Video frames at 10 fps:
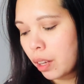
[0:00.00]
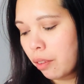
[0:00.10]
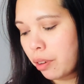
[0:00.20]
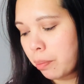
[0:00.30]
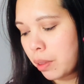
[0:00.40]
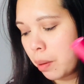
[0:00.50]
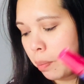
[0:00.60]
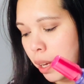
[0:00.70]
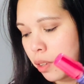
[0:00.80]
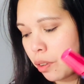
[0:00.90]
from the
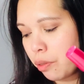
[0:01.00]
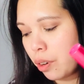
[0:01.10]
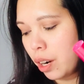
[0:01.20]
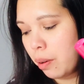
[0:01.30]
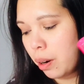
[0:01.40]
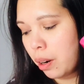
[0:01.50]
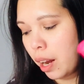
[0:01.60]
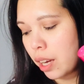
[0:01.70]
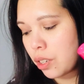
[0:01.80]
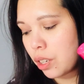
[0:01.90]
base of your
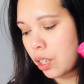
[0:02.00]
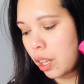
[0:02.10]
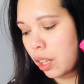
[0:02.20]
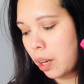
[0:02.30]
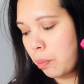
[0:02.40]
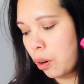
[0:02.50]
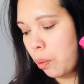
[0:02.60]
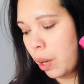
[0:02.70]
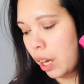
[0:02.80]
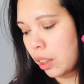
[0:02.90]
lashes and keep
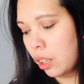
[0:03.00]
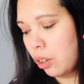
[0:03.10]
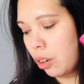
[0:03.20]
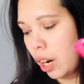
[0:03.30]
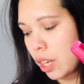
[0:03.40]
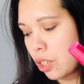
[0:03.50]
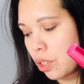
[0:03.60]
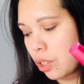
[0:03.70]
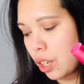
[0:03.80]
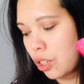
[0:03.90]
going until your lashes
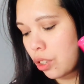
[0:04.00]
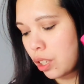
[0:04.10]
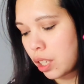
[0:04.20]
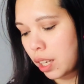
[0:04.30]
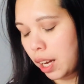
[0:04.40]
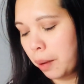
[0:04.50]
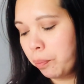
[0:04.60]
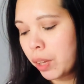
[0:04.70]
reach the sky.